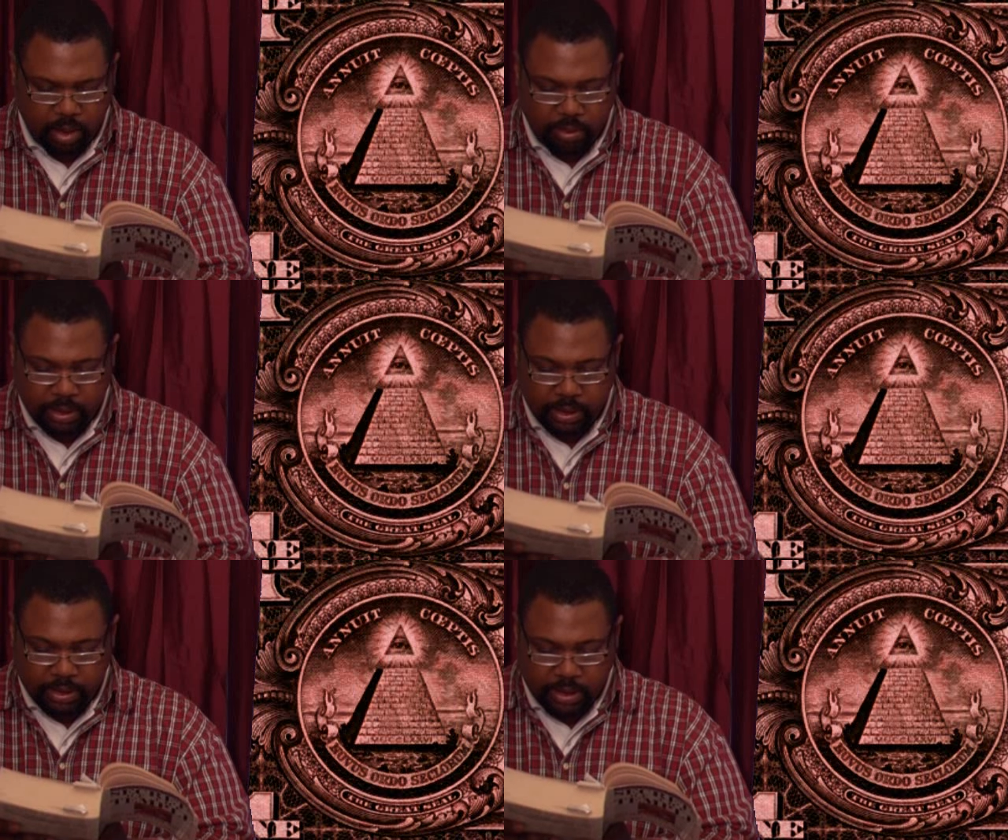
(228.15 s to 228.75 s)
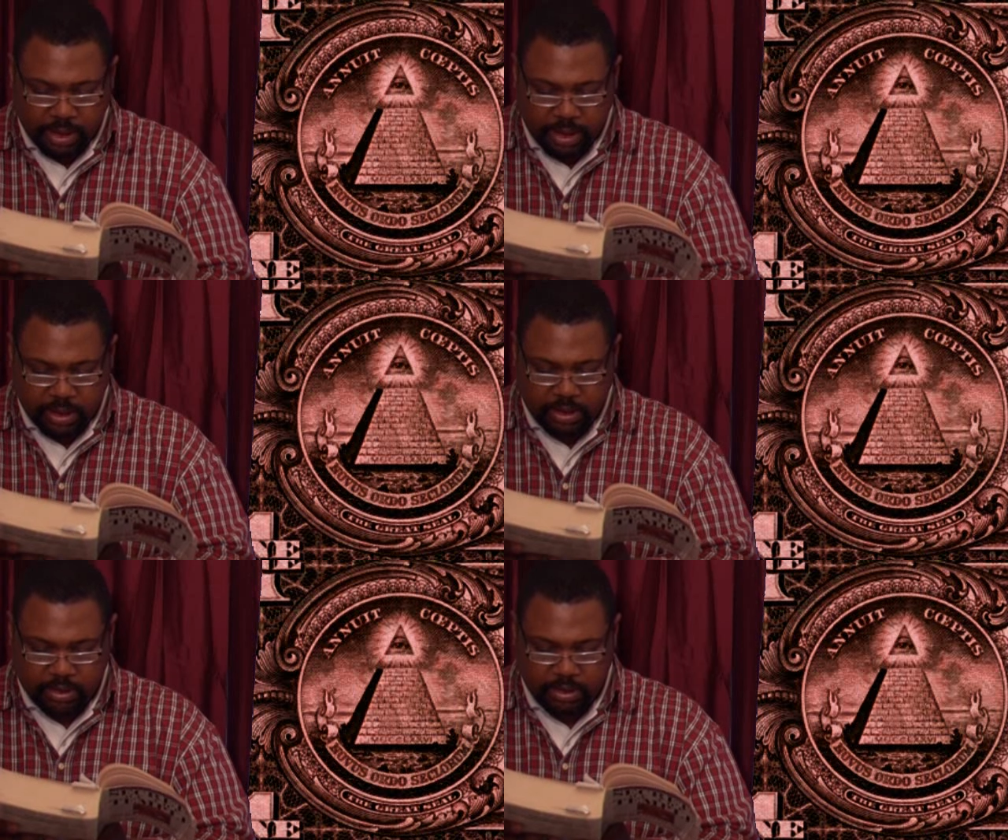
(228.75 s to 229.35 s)
Only
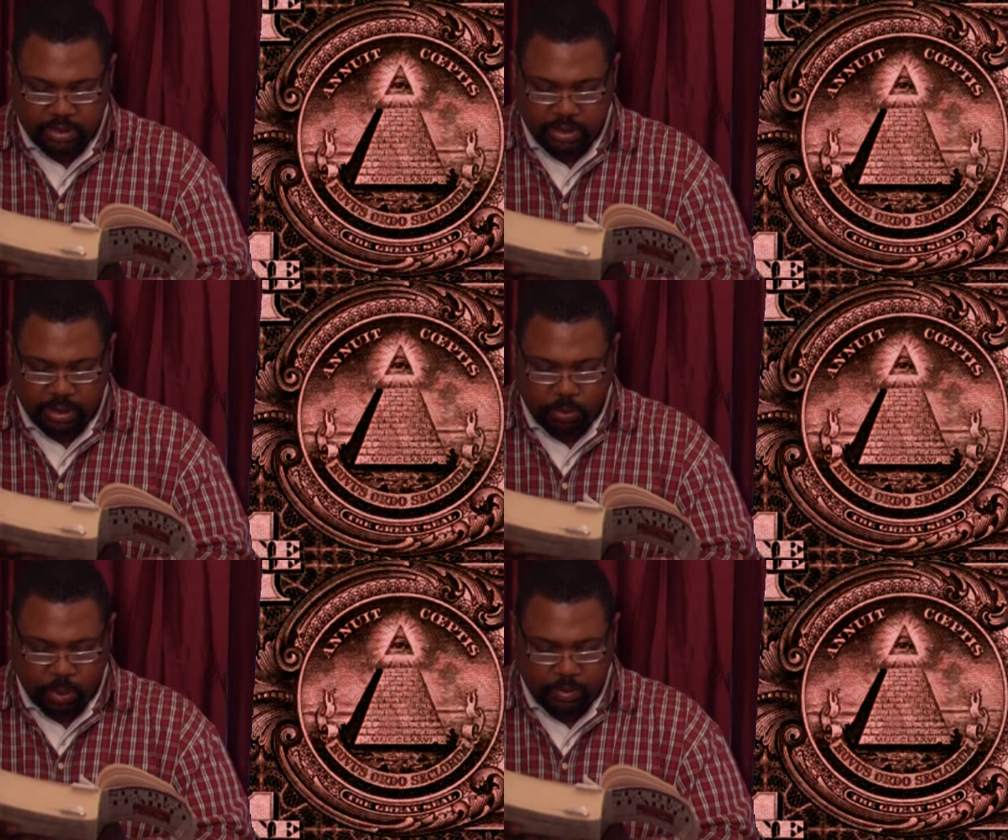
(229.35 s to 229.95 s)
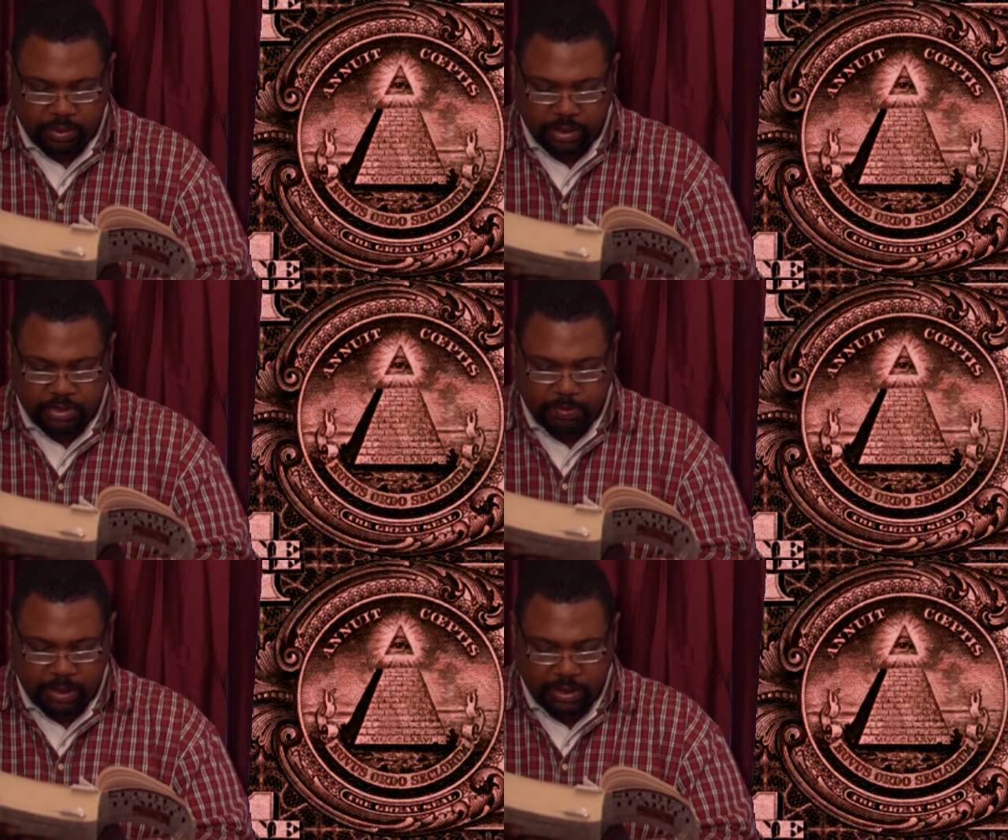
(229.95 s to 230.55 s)
then did
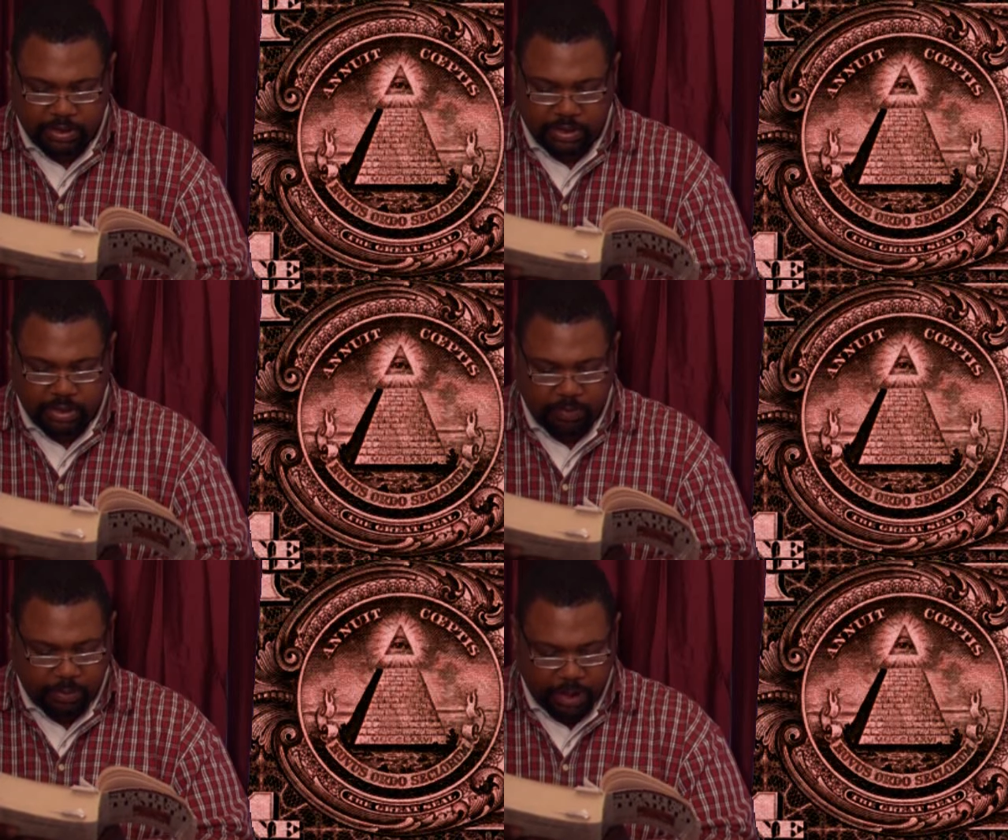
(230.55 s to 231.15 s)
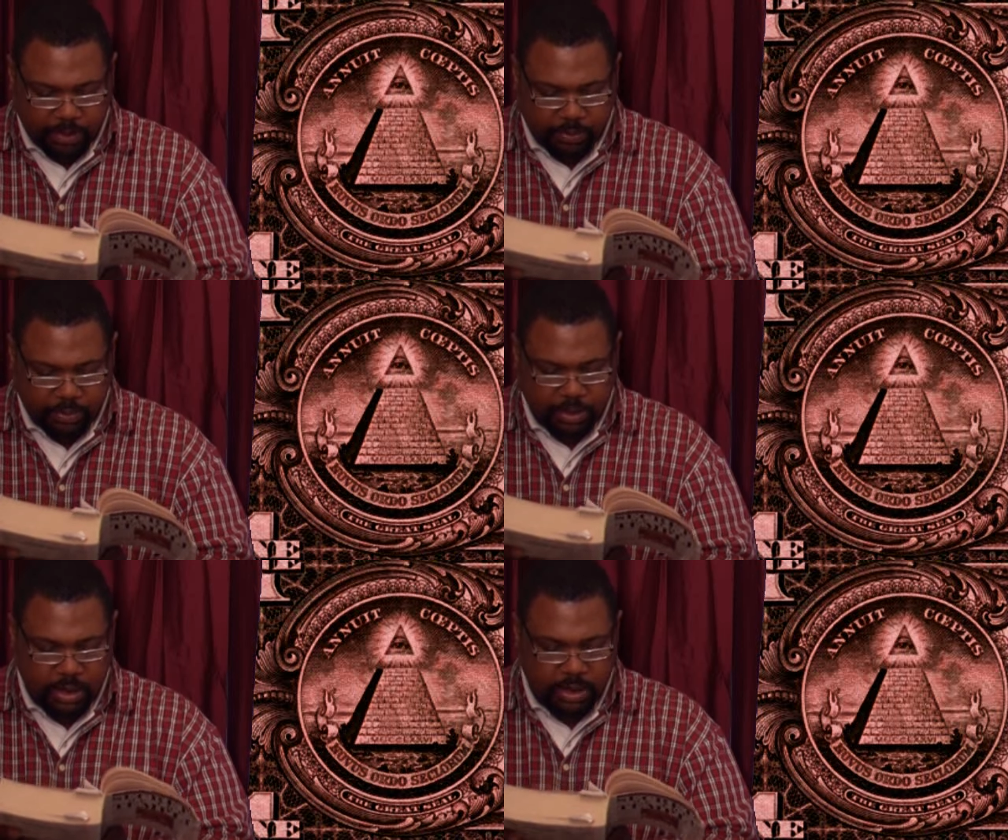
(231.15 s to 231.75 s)
worthless pieces of
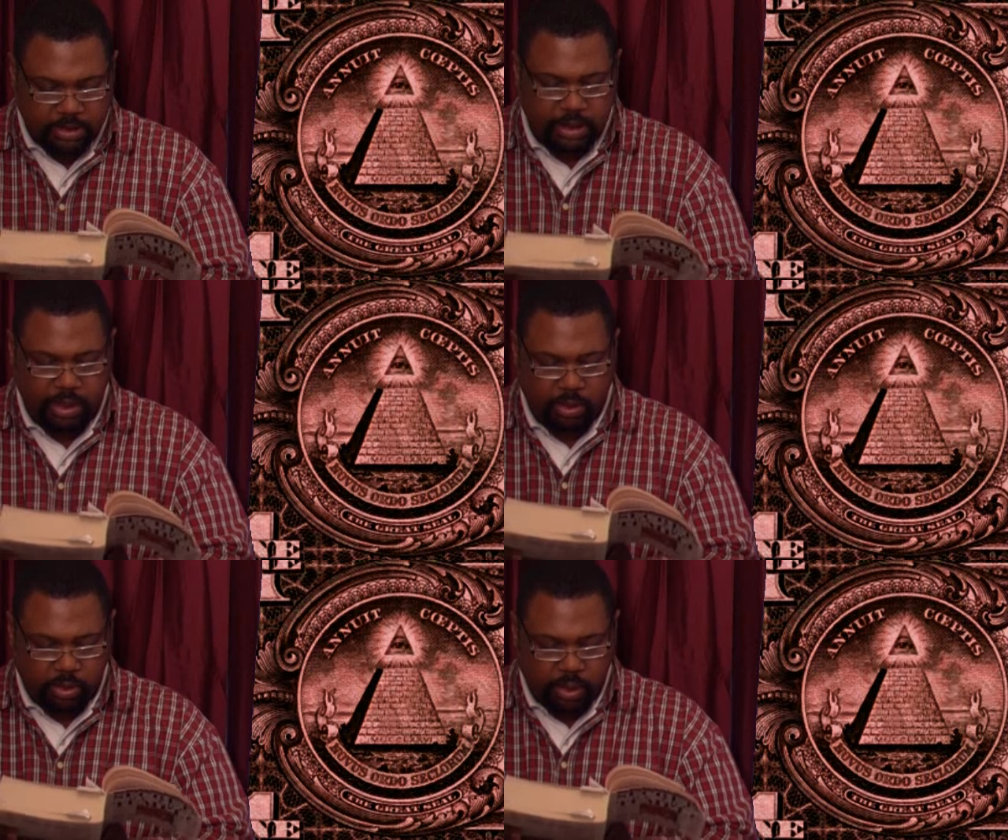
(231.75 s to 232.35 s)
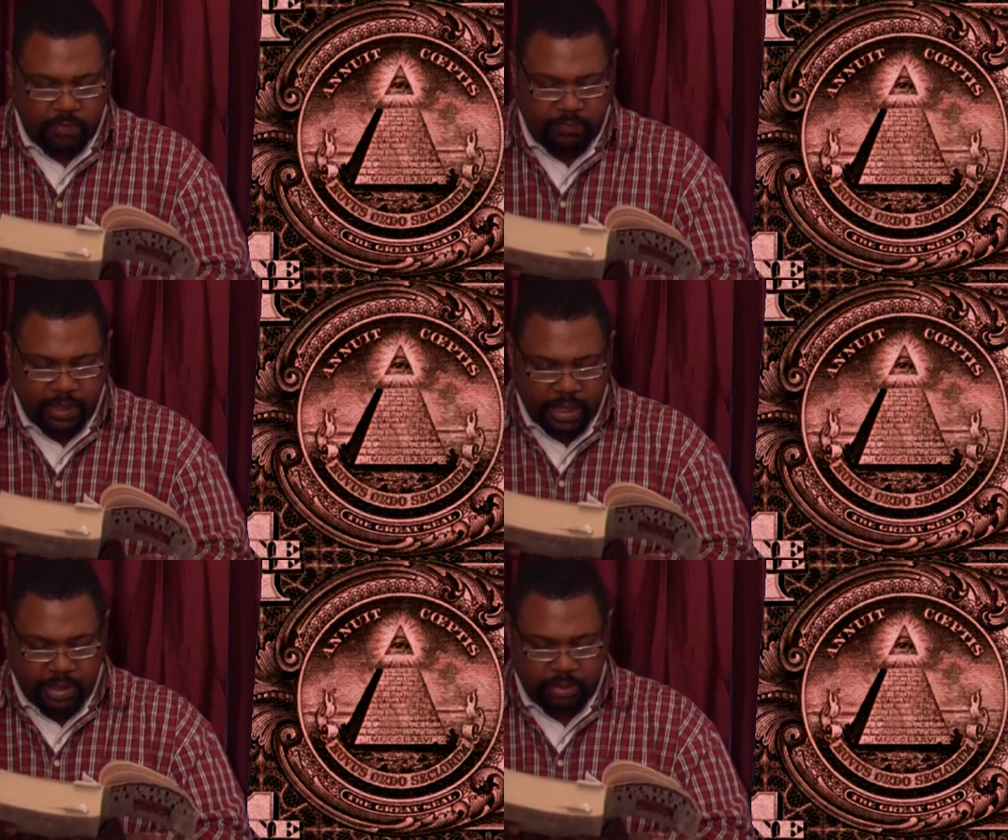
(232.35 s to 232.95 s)
paper take on
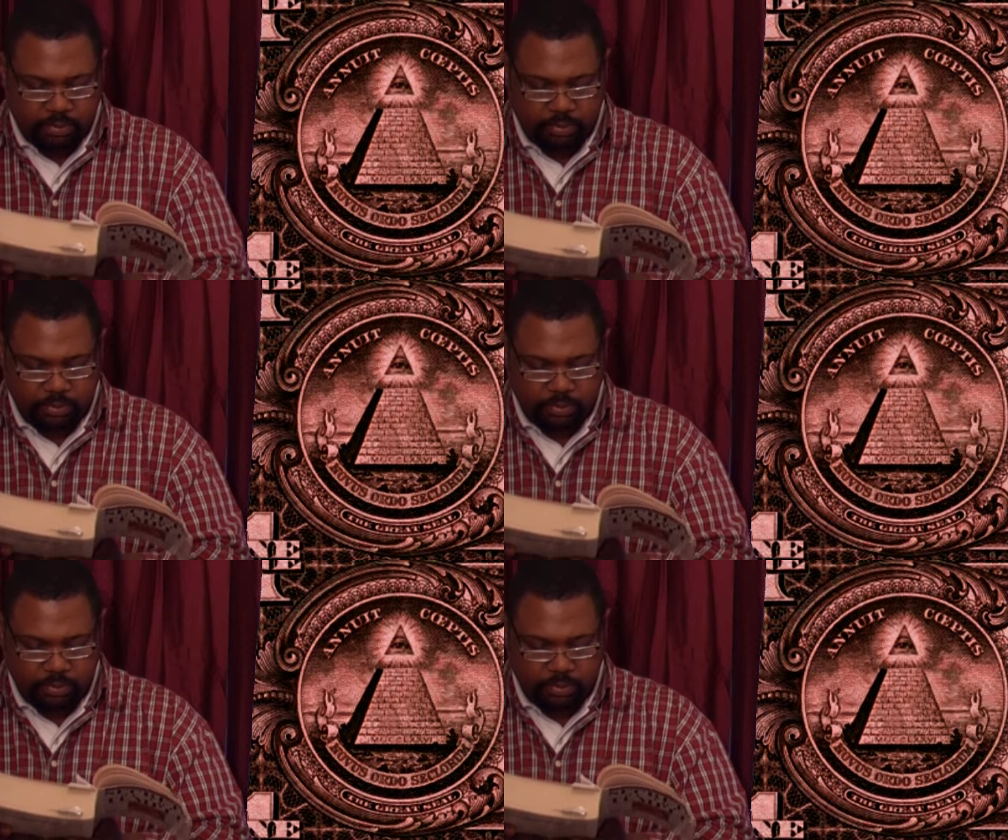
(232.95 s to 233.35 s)
value?